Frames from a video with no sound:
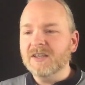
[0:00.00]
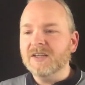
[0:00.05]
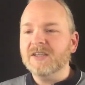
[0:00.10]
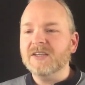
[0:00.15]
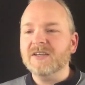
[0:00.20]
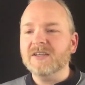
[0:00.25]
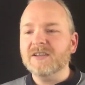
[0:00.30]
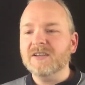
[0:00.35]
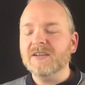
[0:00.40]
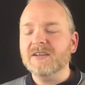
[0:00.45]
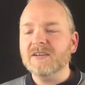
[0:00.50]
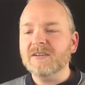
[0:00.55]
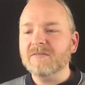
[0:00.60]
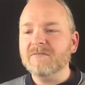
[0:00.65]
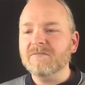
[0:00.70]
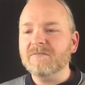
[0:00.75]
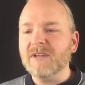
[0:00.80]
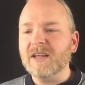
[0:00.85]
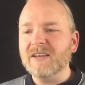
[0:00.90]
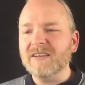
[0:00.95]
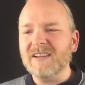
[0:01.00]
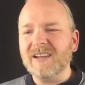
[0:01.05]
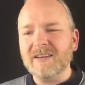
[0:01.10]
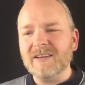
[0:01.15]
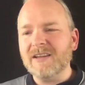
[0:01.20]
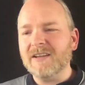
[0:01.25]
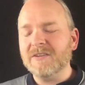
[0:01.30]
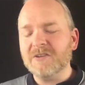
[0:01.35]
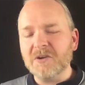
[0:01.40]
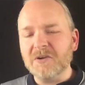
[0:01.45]
And
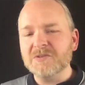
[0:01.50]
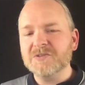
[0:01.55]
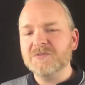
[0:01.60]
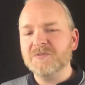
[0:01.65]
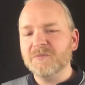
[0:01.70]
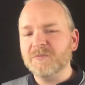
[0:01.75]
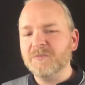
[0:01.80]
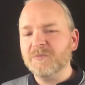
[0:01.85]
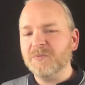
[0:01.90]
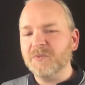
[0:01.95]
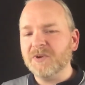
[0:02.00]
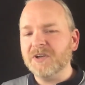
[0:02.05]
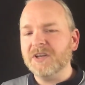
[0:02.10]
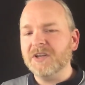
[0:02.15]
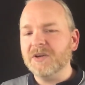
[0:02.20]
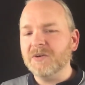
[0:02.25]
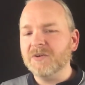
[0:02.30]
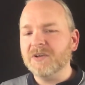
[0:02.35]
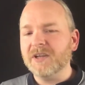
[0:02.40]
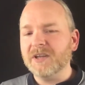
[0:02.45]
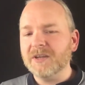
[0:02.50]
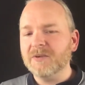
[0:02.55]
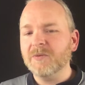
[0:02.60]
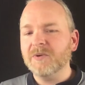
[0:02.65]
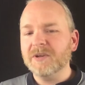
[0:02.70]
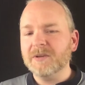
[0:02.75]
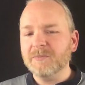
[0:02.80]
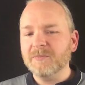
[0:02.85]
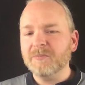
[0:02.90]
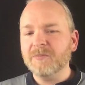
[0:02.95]
that goes pretty okay,
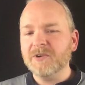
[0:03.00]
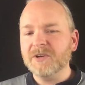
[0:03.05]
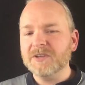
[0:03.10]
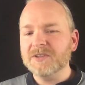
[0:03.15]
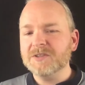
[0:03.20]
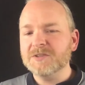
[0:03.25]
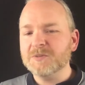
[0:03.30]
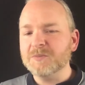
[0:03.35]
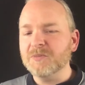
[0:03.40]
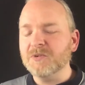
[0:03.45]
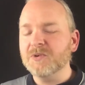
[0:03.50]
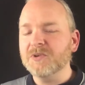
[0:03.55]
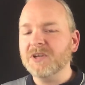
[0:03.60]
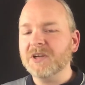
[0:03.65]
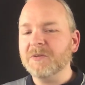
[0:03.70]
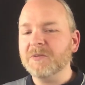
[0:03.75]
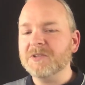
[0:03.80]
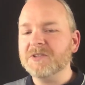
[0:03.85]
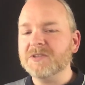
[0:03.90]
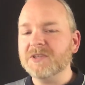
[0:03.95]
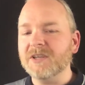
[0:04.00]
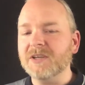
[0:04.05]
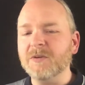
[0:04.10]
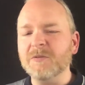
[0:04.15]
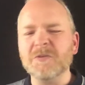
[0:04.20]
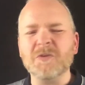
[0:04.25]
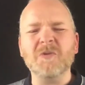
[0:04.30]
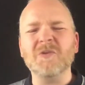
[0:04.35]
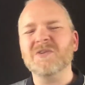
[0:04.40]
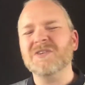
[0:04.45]
great, pretty smooth, I would say.
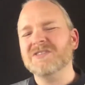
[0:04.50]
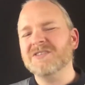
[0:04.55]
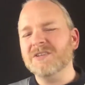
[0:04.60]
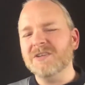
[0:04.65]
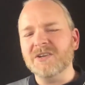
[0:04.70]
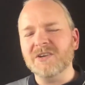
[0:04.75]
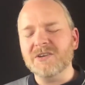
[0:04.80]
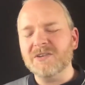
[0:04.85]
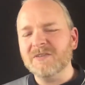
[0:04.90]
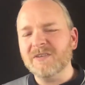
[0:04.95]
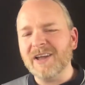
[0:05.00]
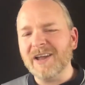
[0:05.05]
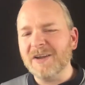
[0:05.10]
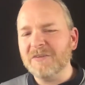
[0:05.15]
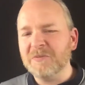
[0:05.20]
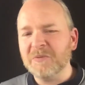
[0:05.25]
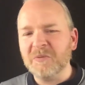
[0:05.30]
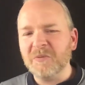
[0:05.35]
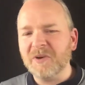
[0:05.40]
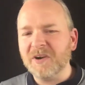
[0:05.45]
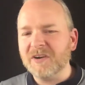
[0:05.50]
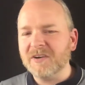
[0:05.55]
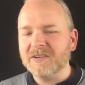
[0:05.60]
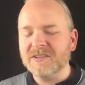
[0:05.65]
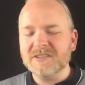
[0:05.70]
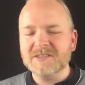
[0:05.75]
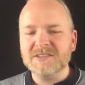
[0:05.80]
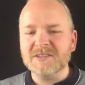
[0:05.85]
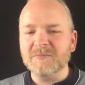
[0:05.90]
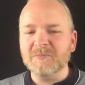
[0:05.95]
Of course, everywhere
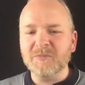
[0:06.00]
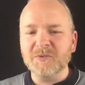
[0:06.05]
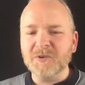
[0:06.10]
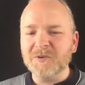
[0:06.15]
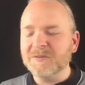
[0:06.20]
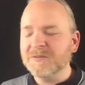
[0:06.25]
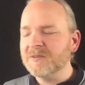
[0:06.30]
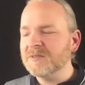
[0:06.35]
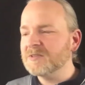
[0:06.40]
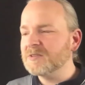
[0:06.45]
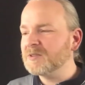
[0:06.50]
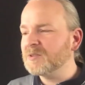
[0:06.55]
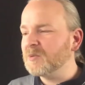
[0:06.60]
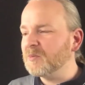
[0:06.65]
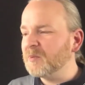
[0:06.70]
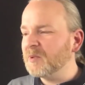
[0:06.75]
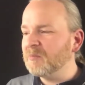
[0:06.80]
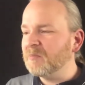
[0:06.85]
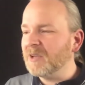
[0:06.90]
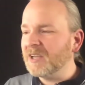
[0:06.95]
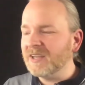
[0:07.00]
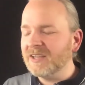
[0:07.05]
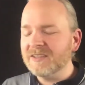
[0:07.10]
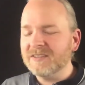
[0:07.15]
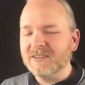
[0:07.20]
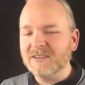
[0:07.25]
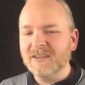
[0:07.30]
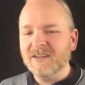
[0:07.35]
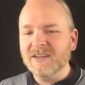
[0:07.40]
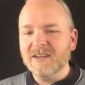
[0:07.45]
there's improvements to be made.